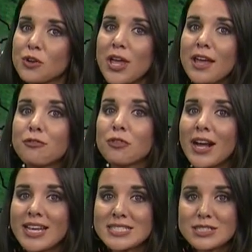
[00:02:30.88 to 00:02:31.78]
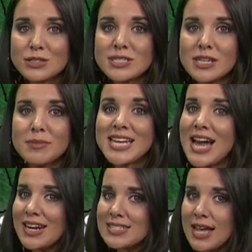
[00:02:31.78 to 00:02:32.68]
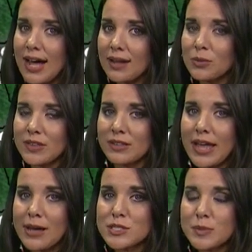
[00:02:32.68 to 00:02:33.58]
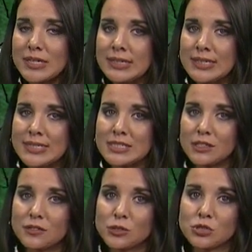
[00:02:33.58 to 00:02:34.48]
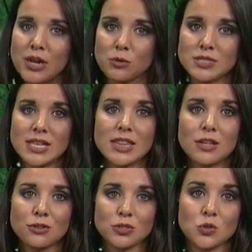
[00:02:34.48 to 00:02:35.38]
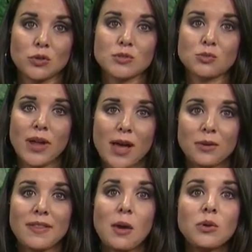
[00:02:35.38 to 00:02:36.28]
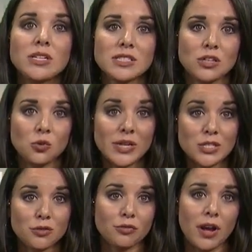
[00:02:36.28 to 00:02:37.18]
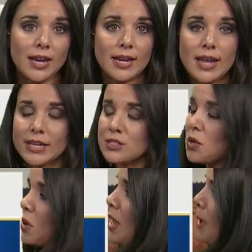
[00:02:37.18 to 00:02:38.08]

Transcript: overhead. Friday still steamy, not as hot with the clouds, but still a few showers and thunderstorms around and that will continue into Friday night. So